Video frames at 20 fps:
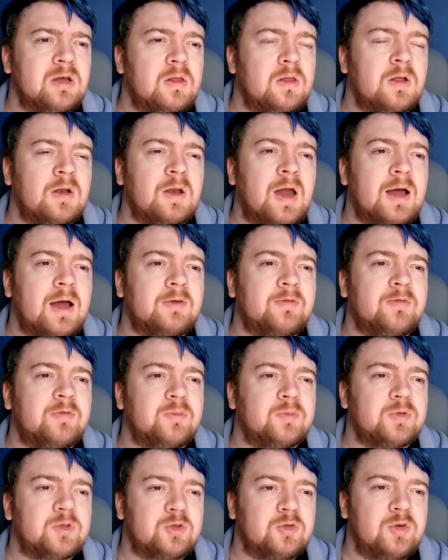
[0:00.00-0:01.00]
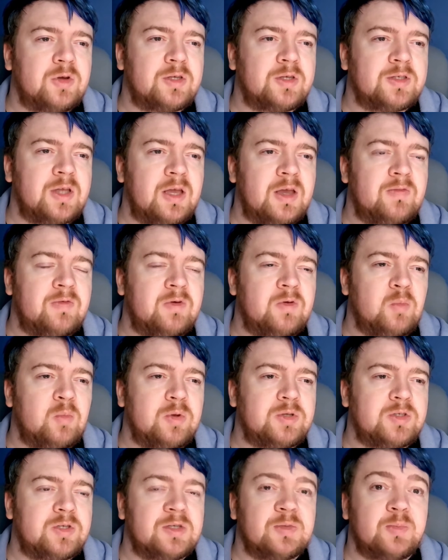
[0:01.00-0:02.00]
the land from Strixhaven,
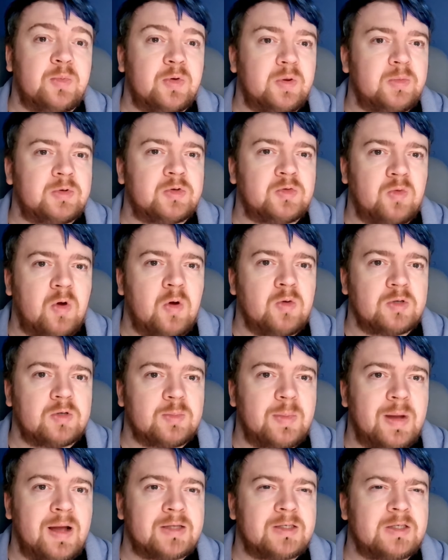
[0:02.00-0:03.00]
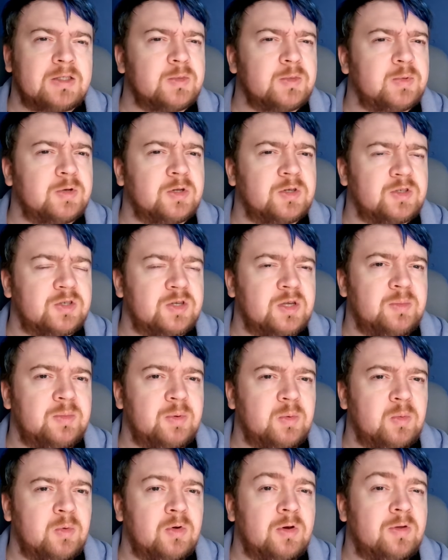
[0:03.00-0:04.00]
which is pretty much Rogue's Passage, but a
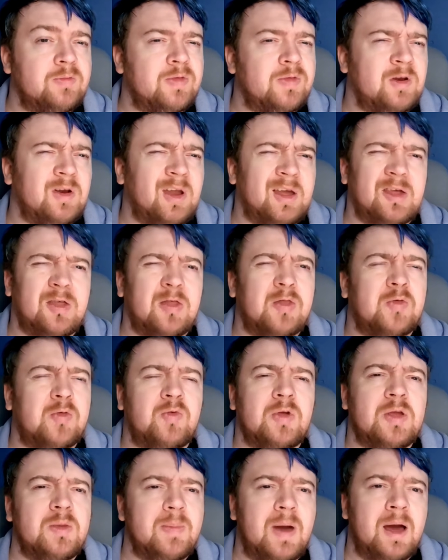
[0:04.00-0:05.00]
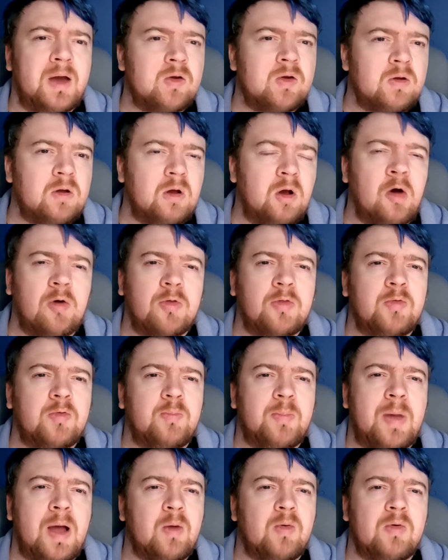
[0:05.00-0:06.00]
cheaper one if they're like 3 mana or
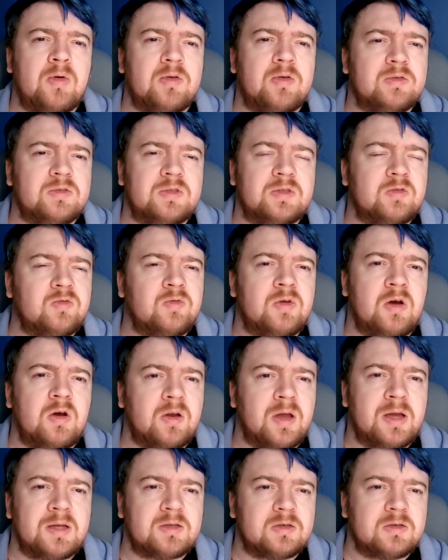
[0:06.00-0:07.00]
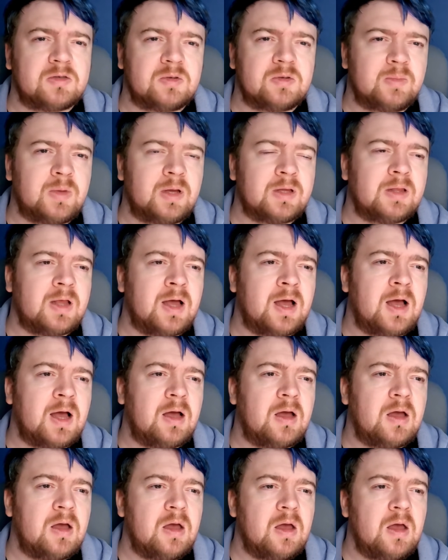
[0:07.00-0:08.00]
powers 3 or less or something like
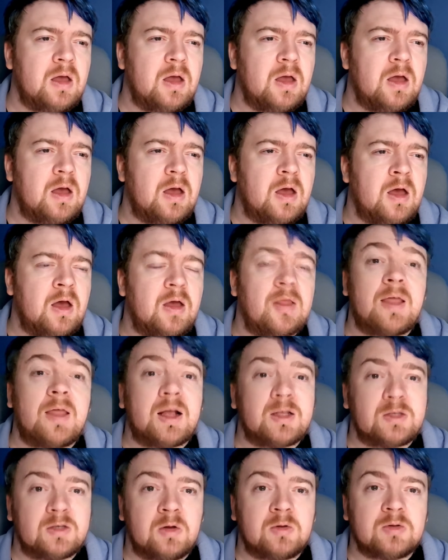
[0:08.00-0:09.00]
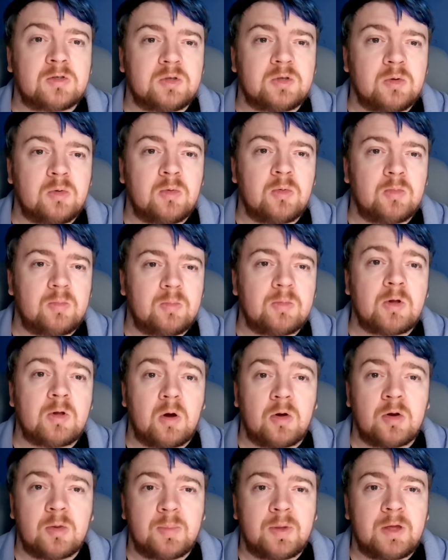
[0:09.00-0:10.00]
that. That's also
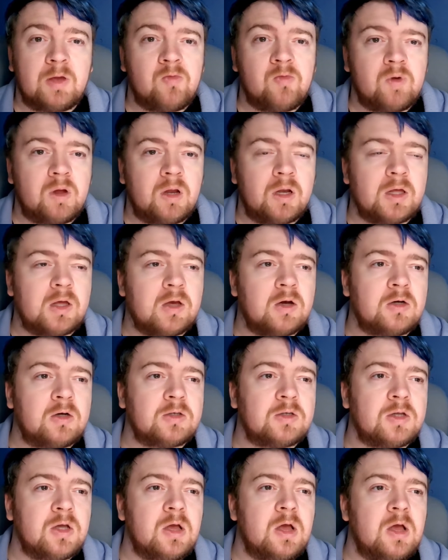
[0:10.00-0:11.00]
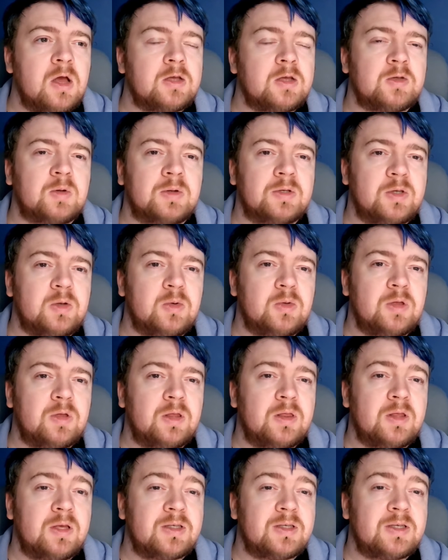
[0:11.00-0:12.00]
going to be really good. So I do
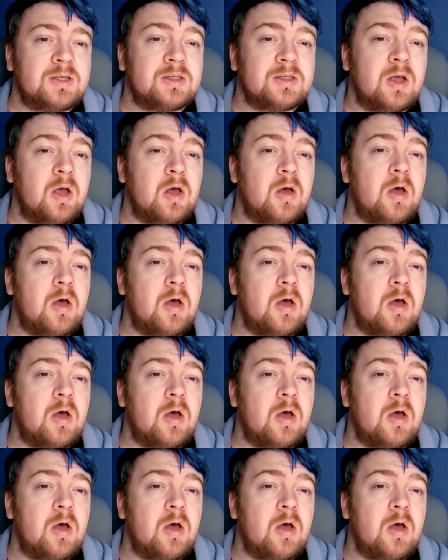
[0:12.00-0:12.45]
think this is